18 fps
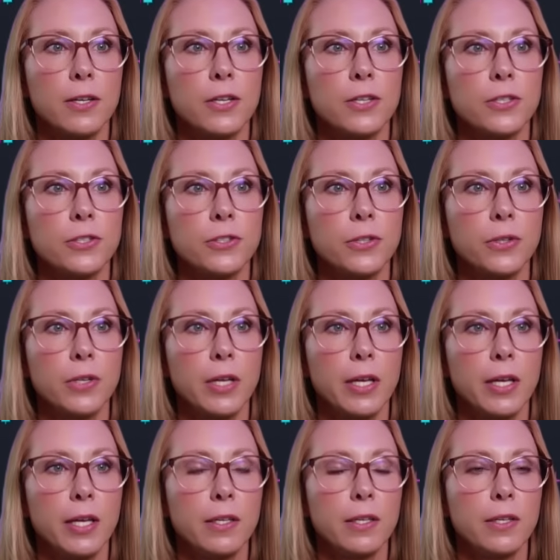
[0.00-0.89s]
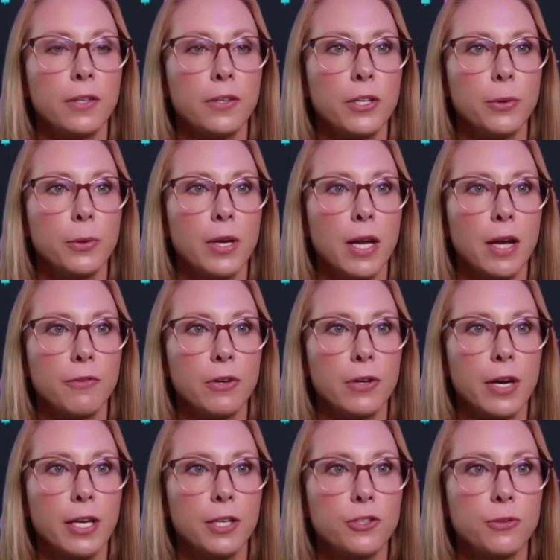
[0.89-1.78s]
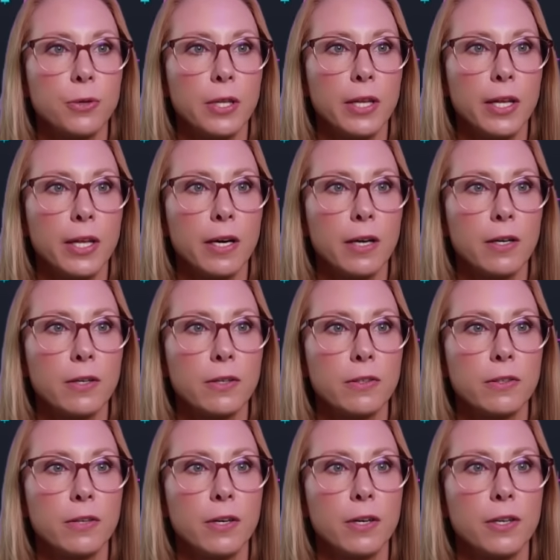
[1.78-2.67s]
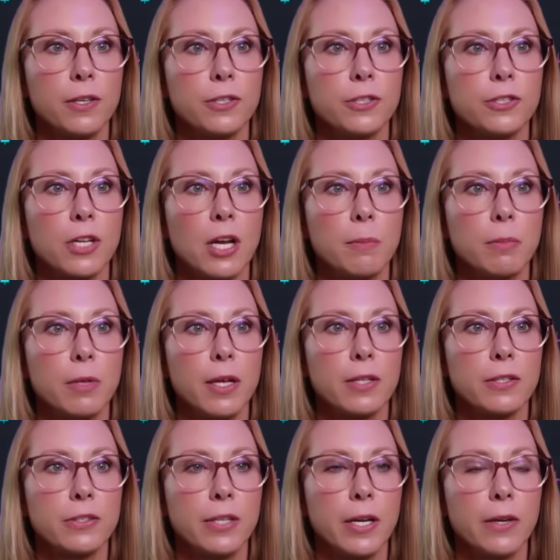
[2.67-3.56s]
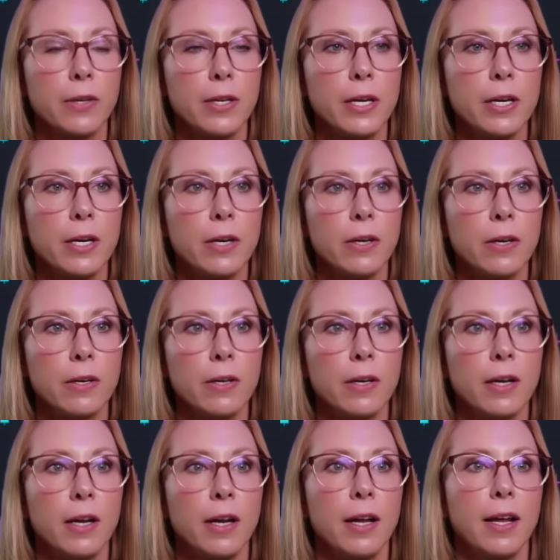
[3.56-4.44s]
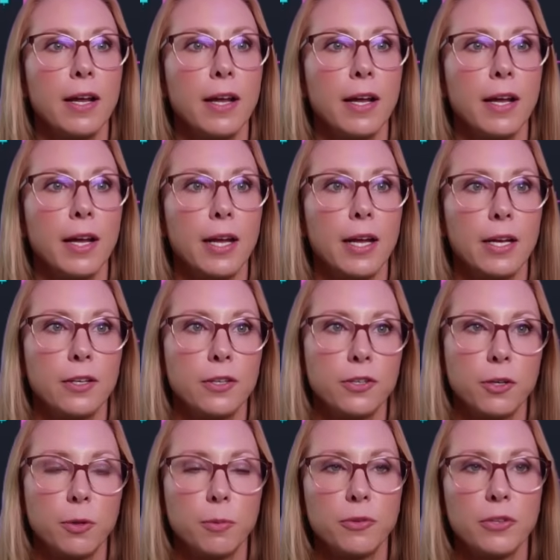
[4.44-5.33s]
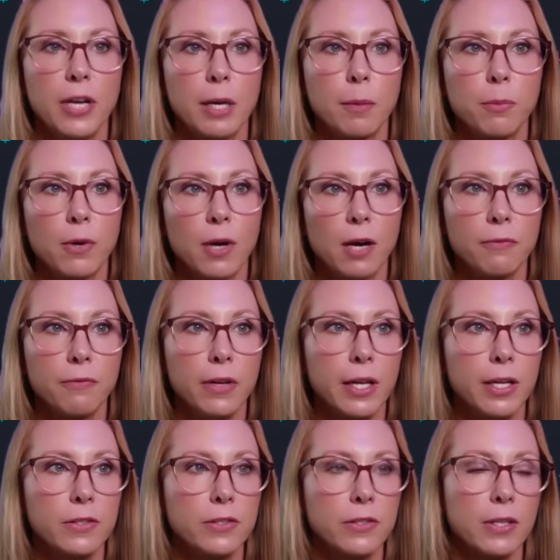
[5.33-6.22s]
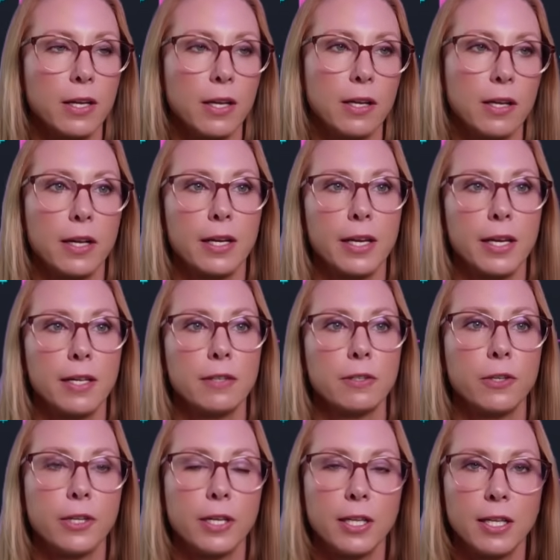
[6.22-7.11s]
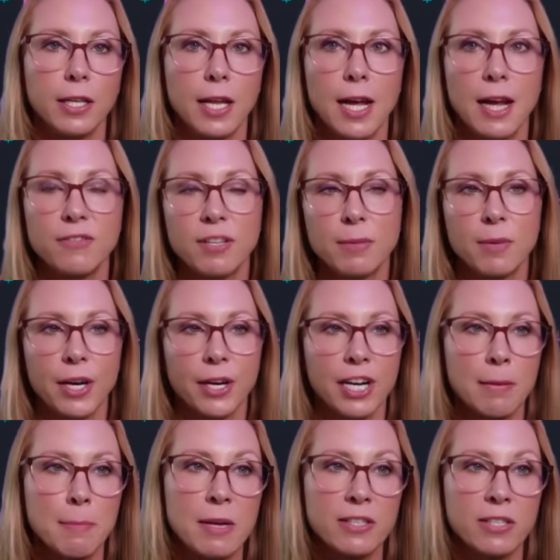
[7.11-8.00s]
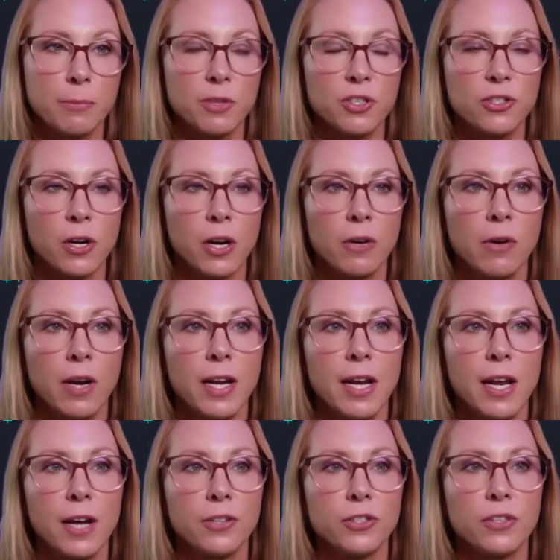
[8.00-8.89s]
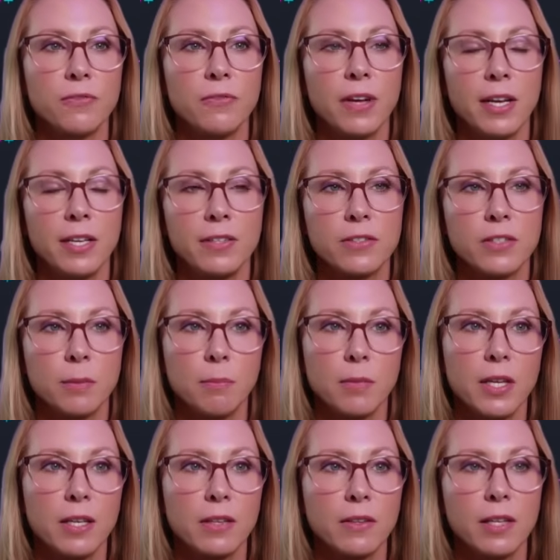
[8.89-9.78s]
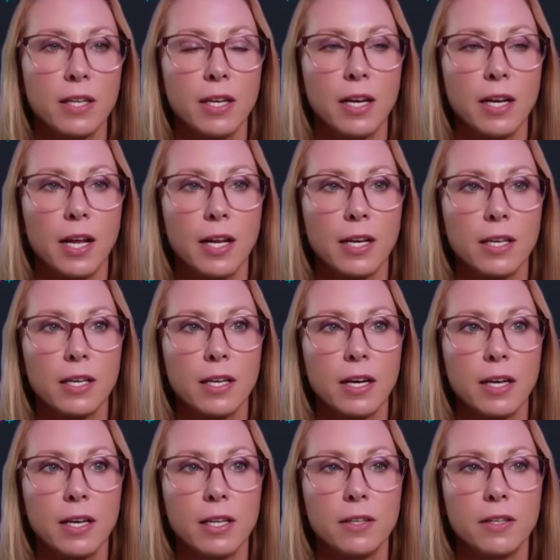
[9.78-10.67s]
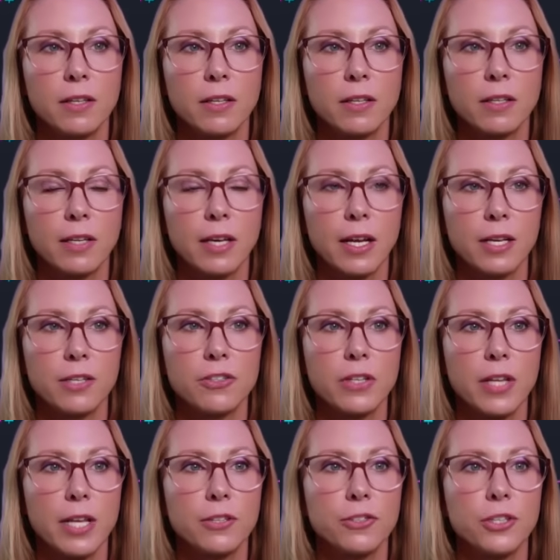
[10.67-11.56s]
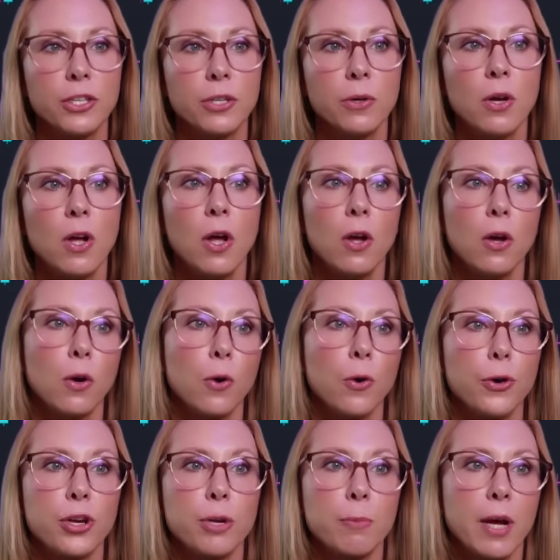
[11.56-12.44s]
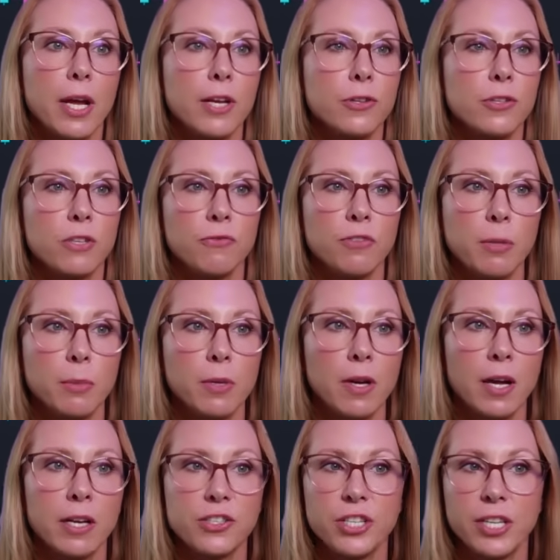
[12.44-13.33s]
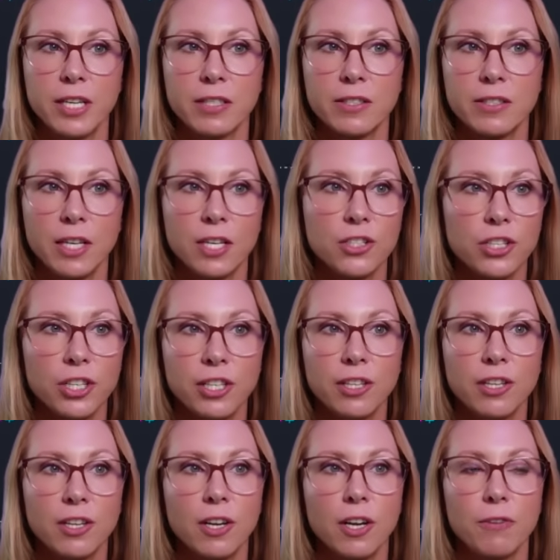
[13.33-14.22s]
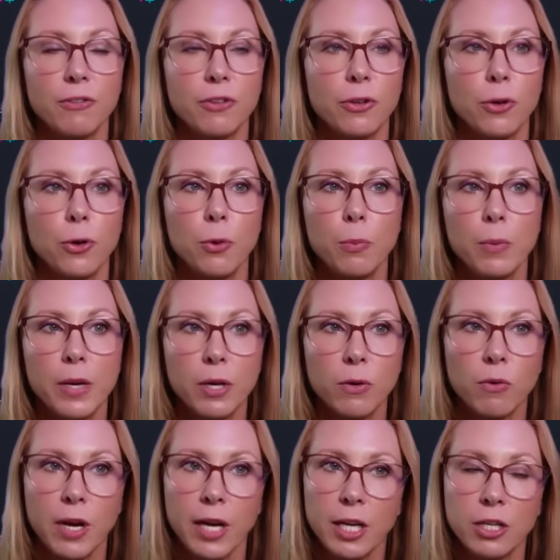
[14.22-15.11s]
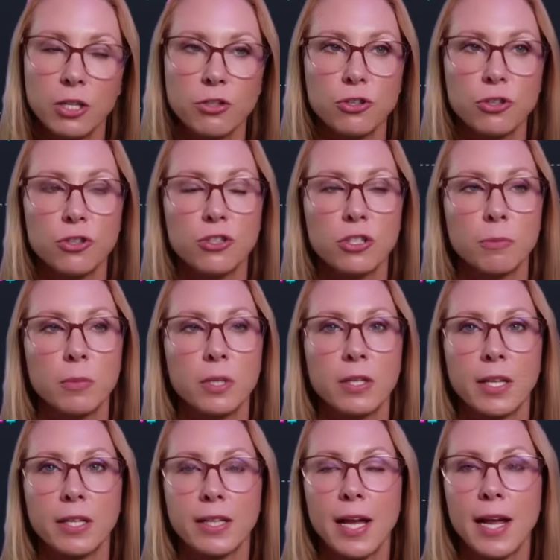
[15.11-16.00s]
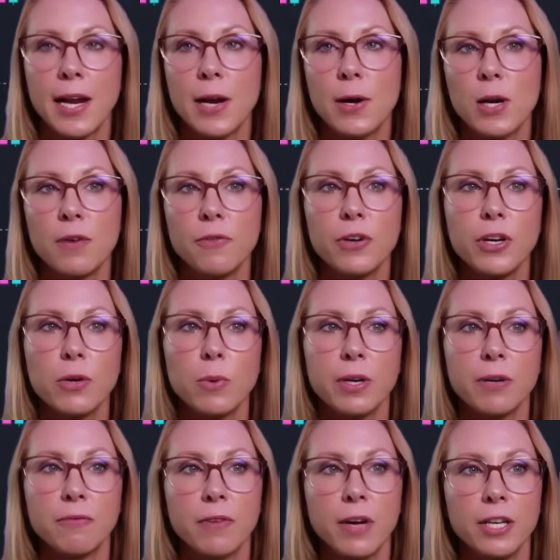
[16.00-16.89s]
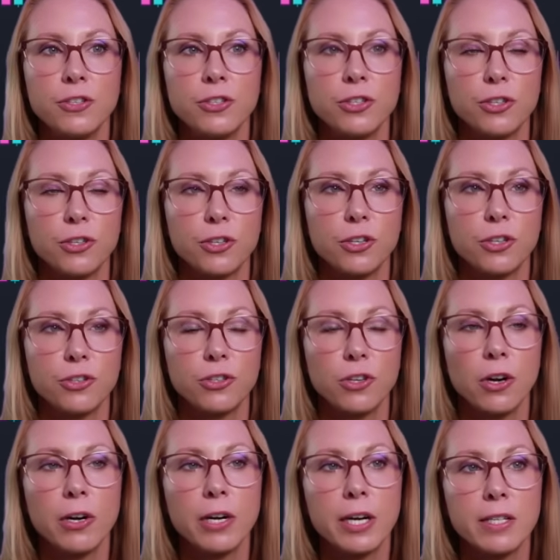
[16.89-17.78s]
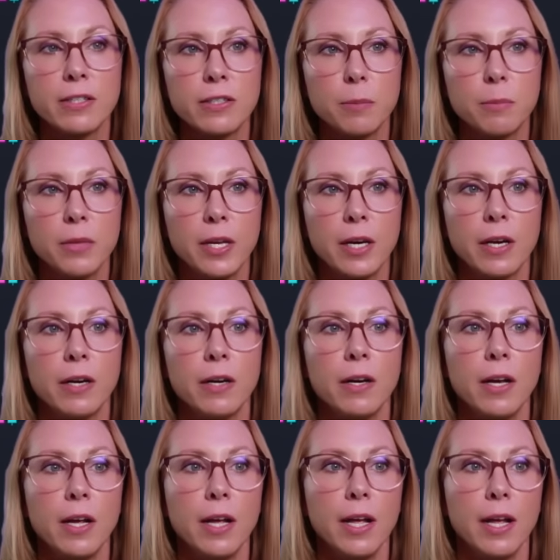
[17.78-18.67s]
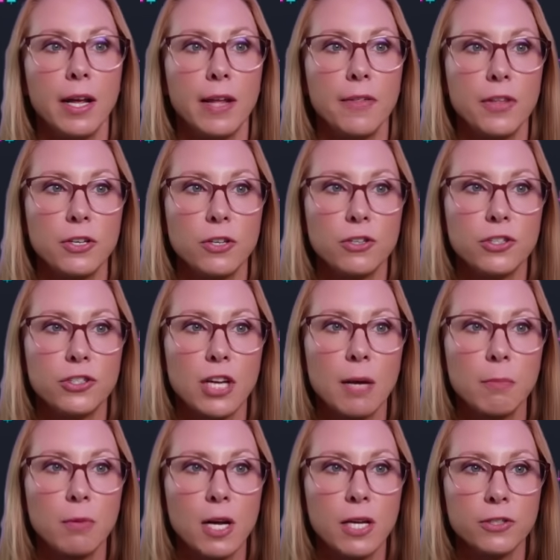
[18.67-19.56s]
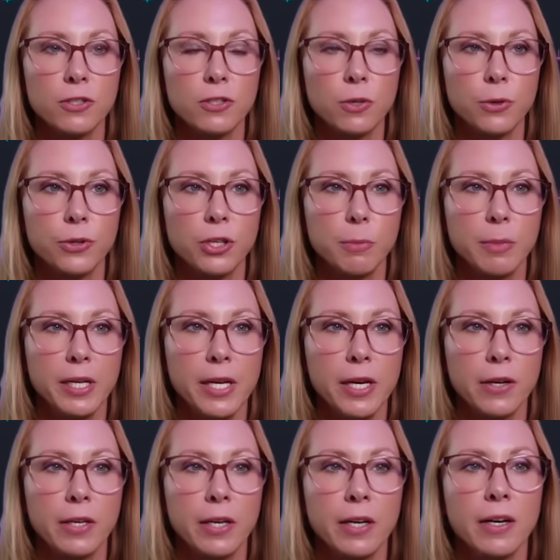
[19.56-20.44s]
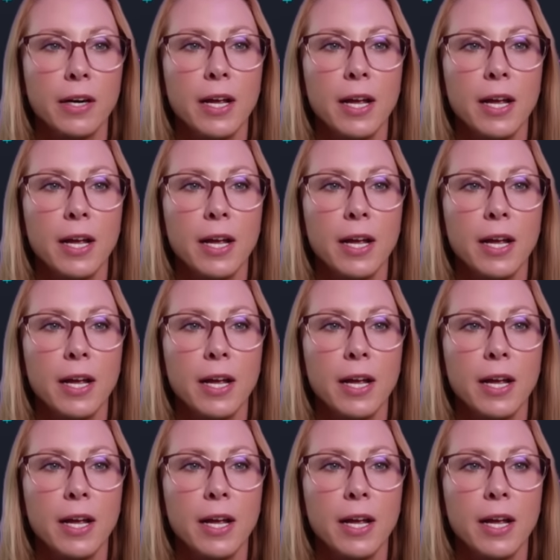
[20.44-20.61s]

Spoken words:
So then you would have your entry there, your stop loss down here, and your take profit. Again, looking left, I'm not going to mess up the chart right now to find something that I can kind of gauge that to. Or you might use a Fibonacci extension off of the opening range or something like that. However you want to find your targets up there, and then your stop loss is going to be down here.